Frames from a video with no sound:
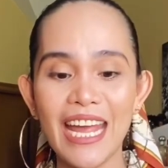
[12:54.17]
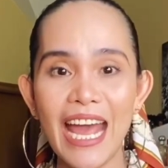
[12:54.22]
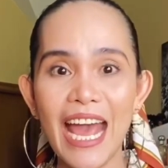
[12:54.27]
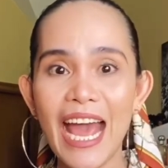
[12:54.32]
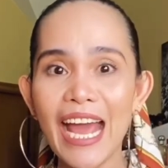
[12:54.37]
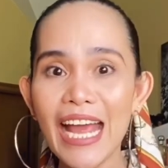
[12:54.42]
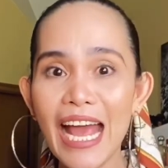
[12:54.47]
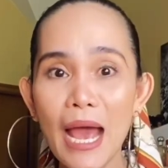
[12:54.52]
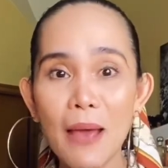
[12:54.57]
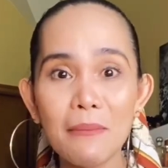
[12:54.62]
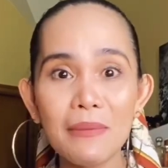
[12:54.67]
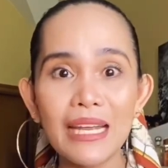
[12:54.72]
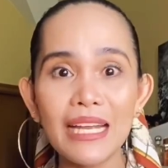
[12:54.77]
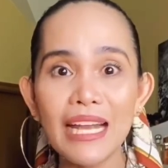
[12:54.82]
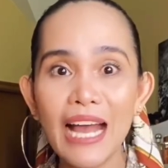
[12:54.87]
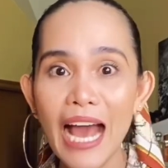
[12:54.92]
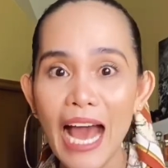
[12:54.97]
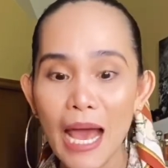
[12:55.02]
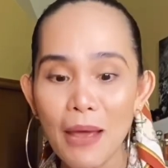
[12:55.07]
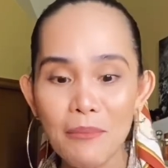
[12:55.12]
I
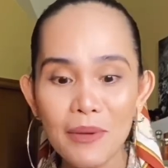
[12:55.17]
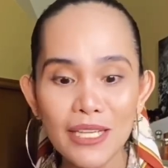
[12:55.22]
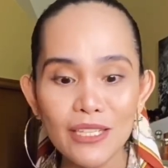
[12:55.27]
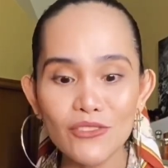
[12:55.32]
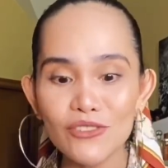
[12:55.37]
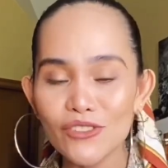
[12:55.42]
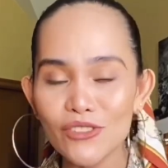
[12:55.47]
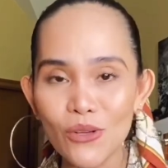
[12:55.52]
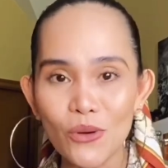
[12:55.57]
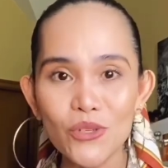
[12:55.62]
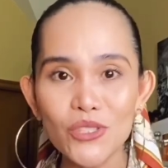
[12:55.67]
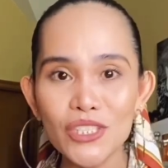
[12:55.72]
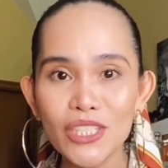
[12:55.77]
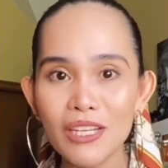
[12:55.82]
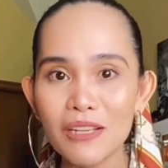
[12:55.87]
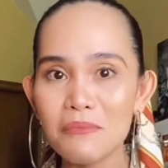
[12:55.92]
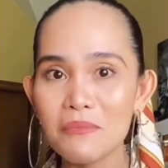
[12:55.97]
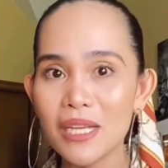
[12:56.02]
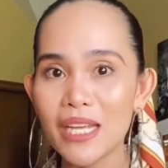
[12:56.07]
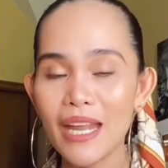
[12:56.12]
mean, I've been on
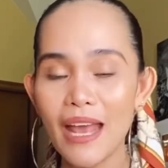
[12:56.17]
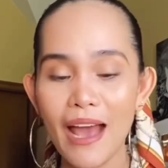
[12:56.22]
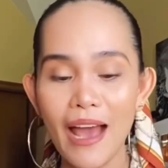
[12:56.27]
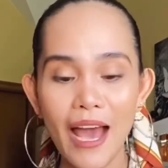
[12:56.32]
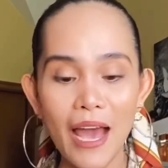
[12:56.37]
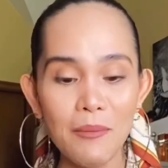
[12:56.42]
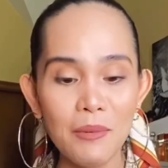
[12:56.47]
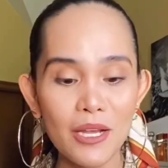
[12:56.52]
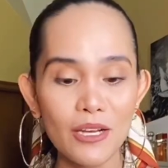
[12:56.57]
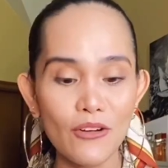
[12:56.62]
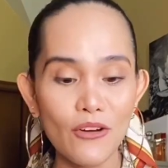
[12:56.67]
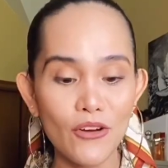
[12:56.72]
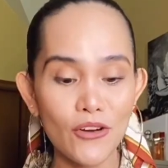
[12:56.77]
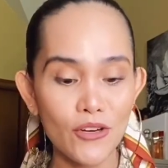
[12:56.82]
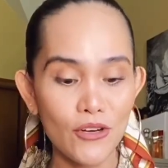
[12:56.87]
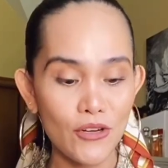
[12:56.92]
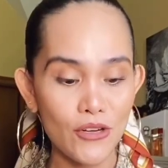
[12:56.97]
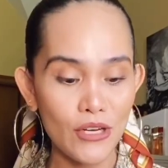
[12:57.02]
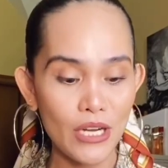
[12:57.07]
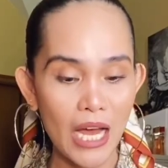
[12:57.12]
social media, I've been
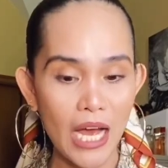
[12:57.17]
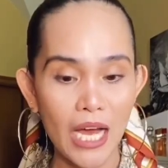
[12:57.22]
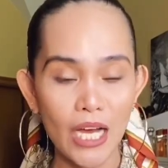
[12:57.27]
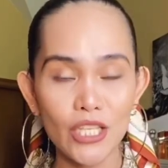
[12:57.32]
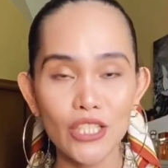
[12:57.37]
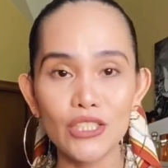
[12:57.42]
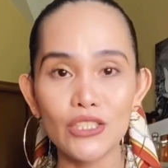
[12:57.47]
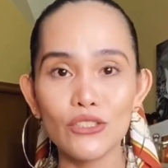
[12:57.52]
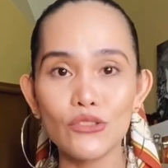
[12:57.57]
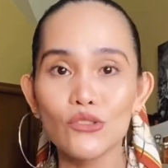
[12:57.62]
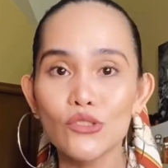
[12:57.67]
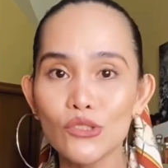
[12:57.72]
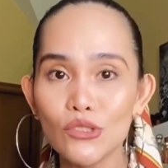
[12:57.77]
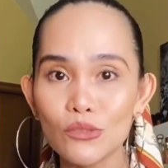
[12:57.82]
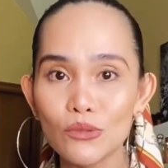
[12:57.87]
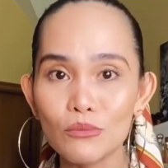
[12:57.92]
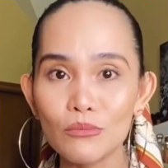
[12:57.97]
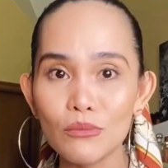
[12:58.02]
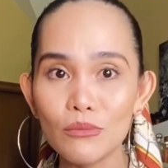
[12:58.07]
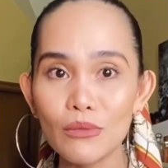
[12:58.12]
on
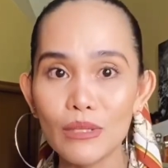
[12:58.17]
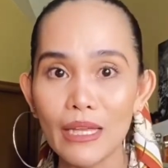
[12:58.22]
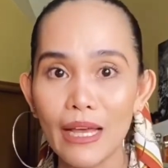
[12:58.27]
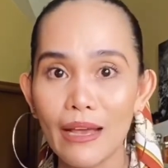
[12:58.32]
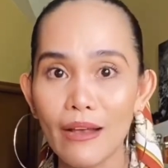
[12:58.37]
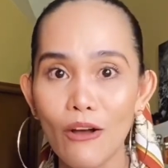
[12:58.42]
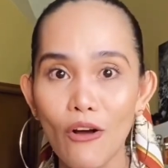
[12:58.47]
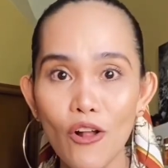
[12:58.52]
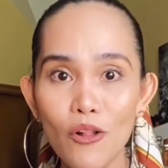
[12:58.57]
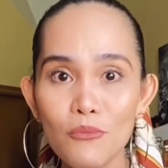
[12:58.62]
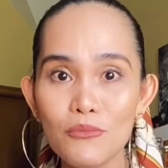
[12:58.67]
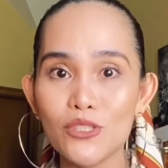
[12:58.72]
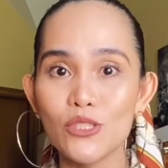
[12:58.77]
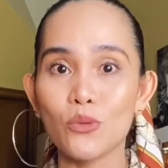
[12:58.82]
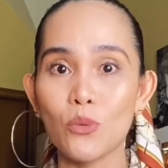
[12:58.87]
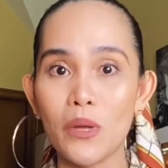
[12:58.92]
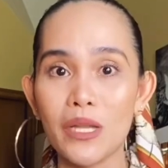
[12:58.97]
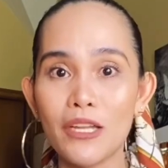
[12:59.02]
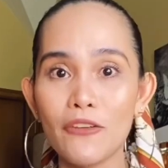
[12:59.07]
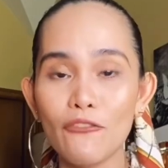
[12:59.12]
YouTube like almost
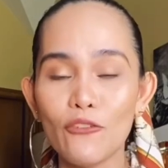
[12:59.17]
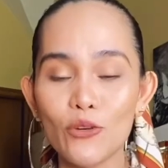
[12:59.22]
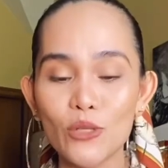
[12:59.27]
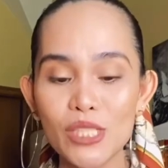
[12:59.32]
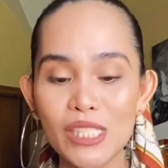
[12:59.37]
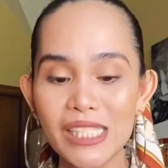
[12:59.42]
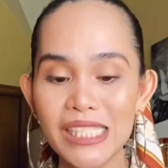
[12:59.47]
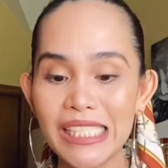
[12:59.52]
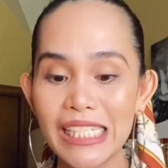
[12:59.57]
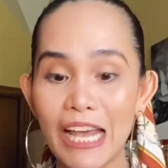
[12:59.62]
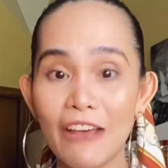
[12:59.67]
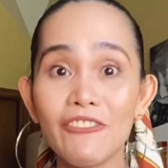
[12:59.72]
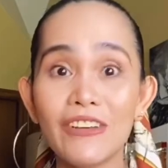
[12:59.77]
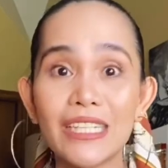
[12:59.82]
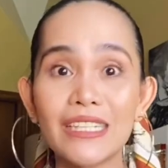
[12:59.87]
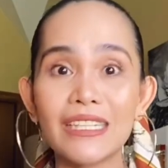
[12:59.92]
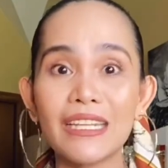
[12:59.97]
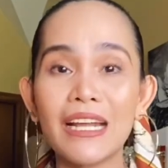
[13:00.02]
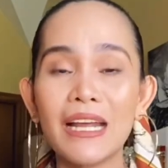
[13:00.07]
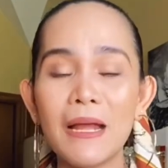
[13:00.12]

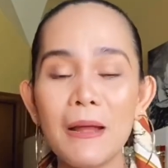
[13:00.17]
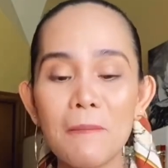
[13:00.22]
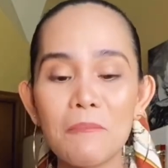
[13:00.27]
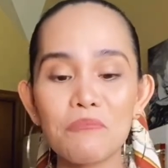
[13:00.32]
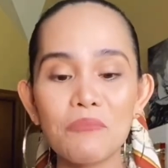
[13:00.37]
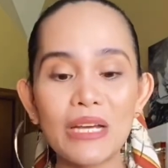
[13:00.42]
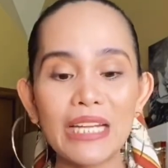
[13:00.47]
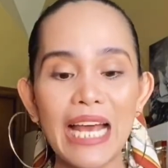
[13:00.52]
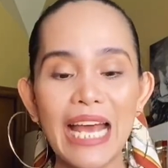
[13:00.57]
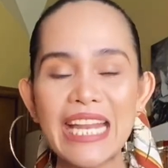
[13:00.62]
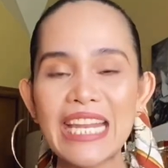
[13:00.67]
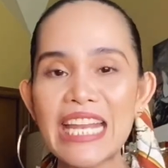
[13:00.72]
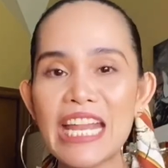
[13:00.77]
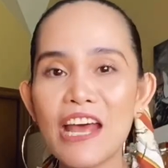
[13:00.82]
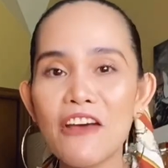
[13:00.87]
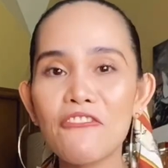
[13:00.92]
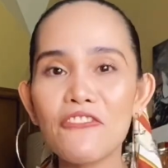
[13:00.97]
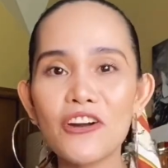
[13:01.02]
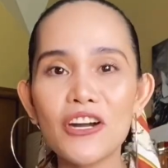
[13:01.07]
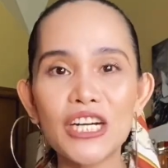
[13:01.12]
24/7, but I
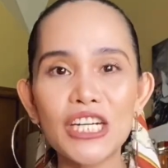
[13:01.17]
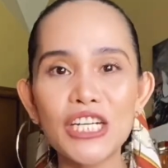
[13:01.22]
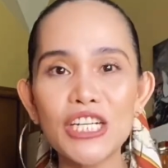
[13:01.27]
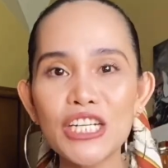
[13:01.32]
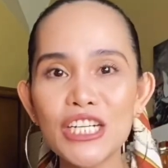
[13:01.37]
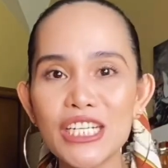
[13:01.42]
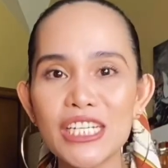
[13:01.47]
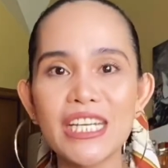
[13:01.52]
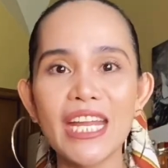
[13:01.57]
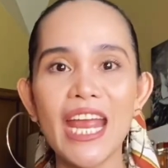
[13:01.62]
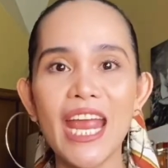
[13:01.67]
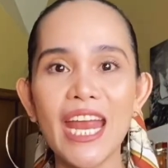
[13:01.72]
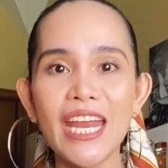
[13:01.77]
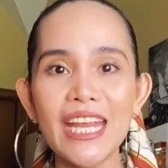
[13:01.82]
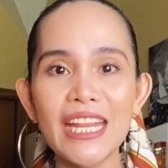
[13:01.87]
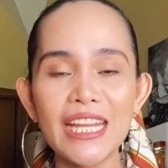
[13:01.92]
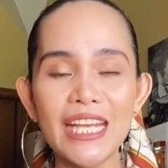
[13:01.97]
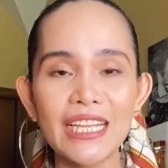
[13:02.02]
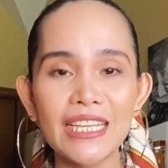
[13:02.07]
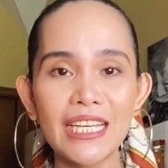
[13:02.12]
never heard
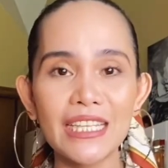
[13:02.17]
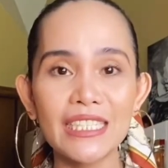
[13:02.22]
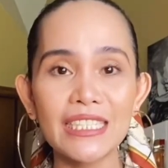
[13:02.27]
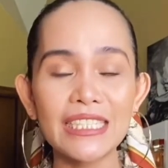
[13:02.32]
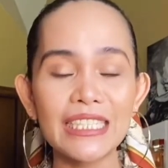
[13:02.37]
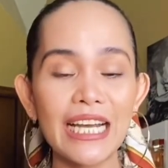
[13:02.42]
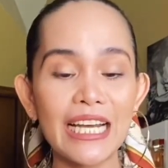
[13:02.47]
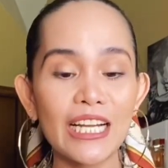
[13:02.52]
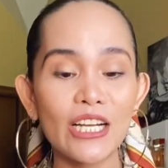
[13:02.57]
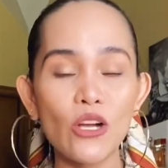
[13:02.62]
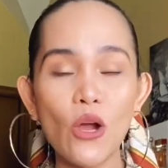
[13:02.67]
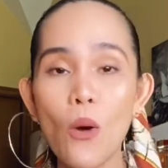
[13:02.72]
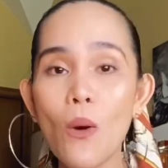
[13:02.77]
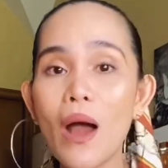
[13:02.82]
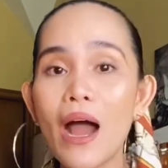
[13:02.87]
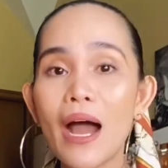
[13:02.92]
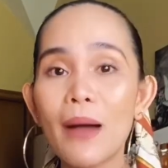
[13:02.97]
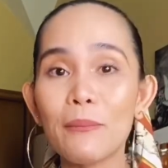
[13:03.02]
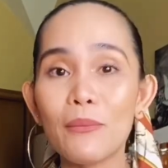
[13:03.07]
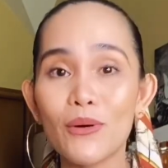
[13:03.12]
anything that they're gonna go
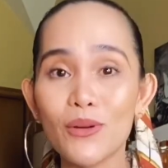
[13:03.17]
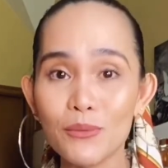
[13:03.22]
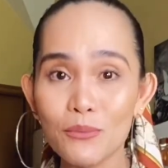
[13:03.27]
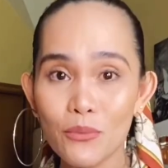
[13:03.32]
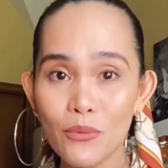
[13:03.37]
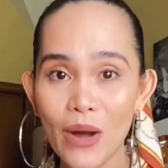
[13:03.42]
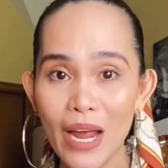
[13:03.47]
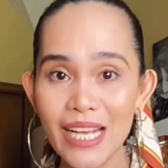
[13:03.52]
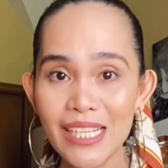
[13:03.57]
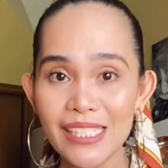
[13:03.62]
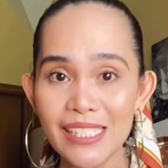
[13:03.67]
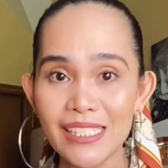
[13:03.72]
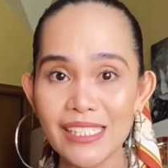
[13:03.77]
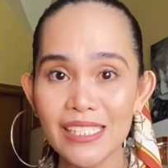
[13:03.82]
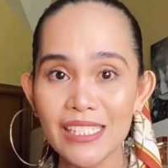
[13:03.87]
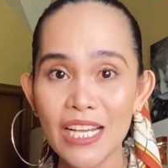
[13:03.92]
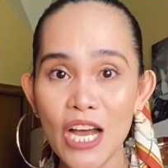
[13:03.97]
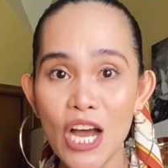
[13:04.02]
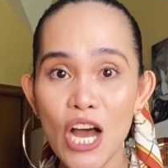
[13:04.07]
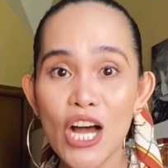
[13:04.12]
up on prices.